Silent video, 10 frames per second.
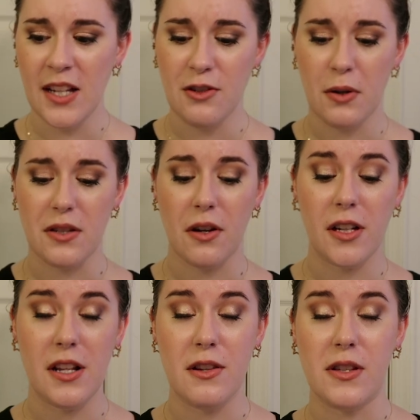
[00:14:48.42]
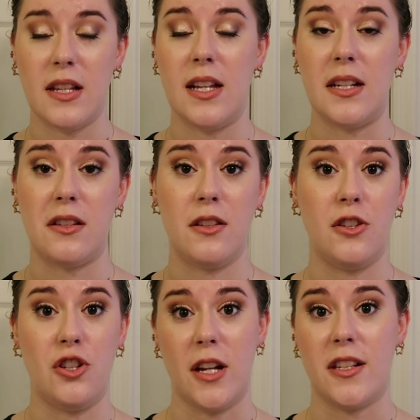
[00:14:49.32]
So I started using this
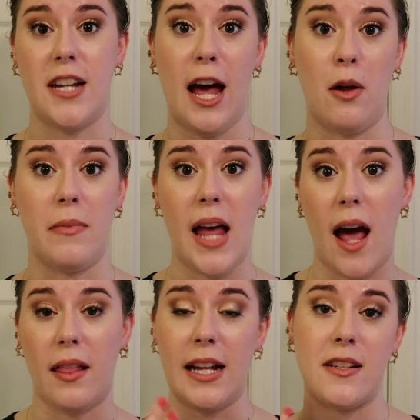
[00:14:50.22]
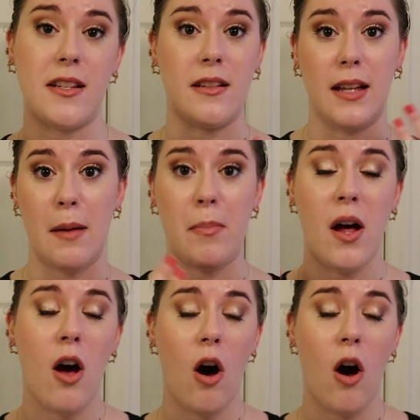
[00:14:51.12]
just to help that like slip